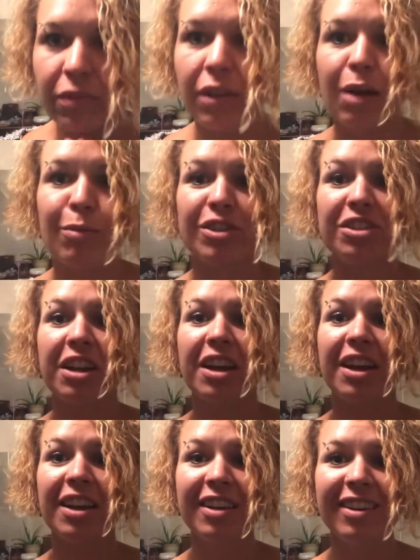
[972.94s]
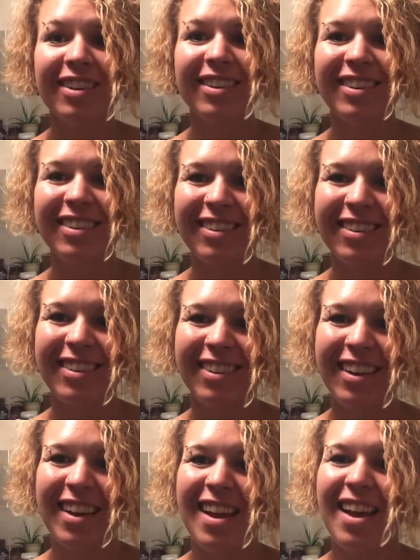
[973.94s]
Namaste.
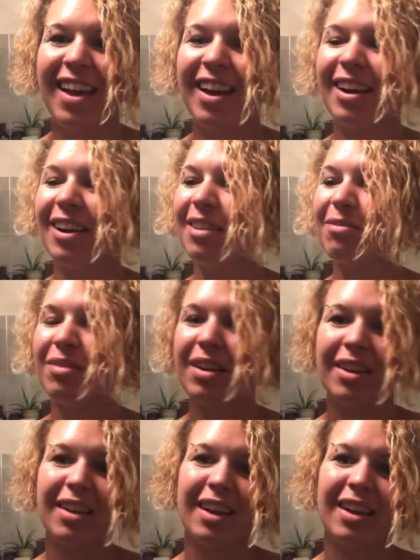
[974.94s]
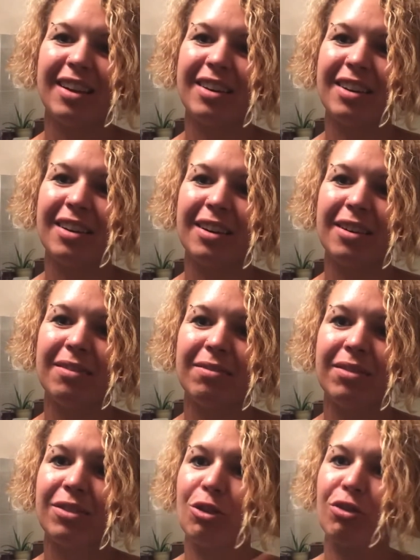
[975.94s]

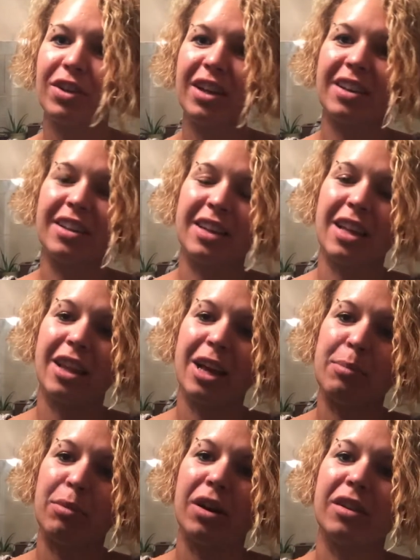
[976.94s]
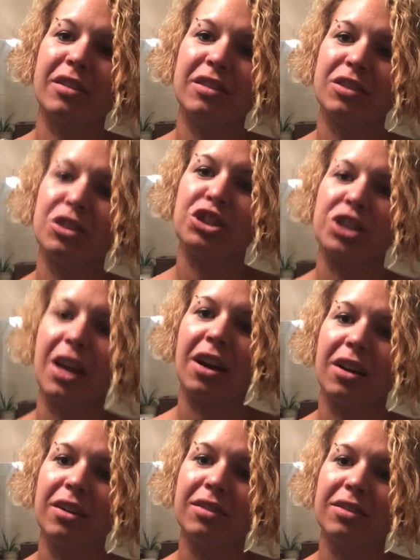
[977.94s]
Don't forget to hit that like button,
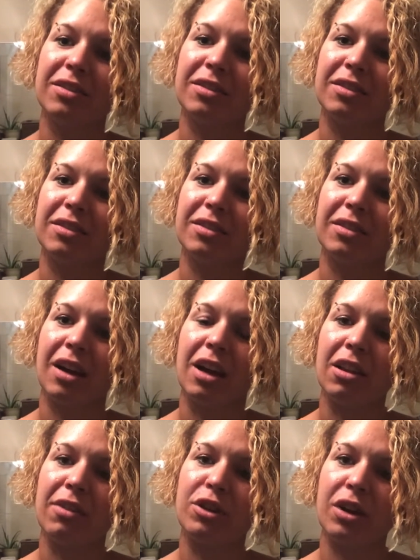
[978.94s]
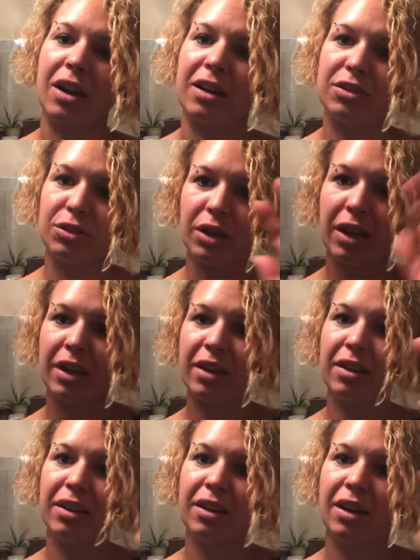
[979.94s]
share. I love you guys,
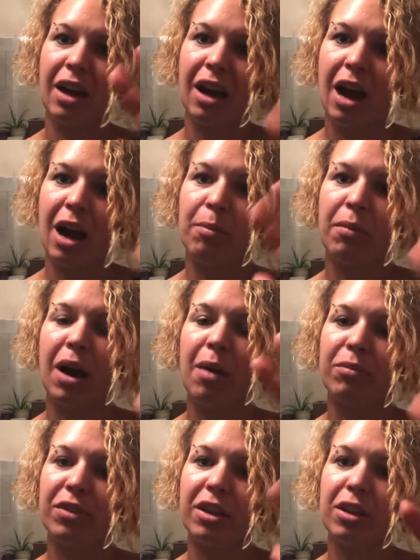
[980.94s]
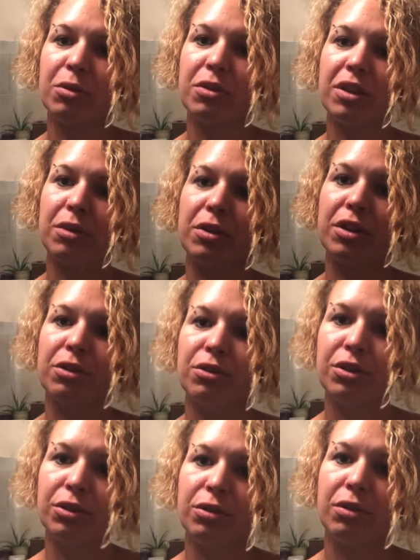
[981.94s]
okay? I'm dealing with it with you
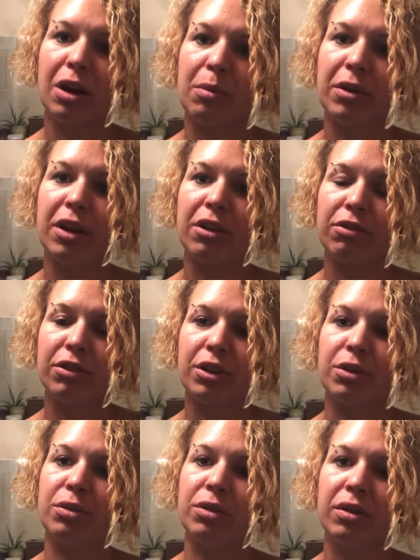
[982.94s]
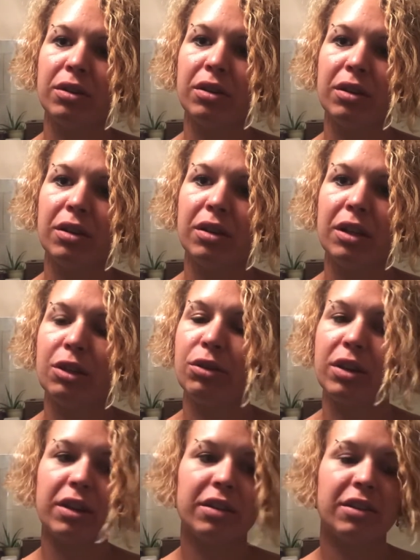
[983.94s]
too. I'm here for you. You
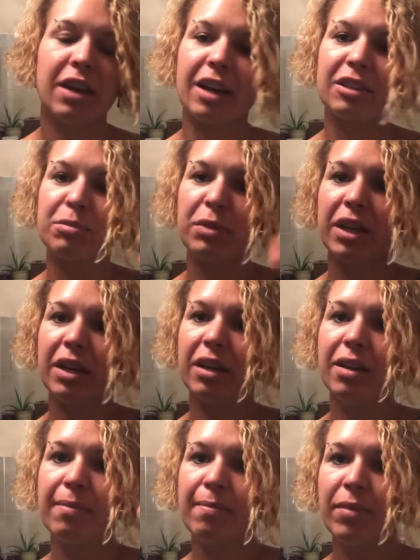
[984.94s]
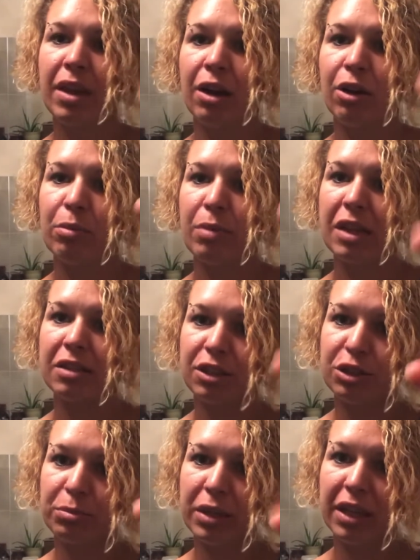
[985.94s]
can text me or
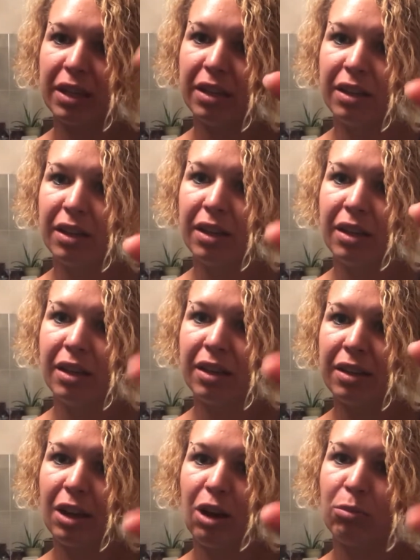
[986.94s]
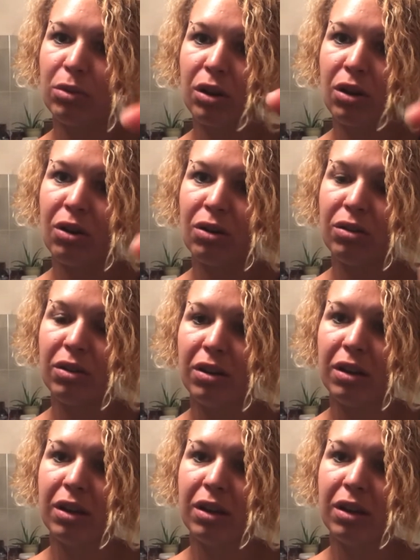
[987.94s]
message me down below,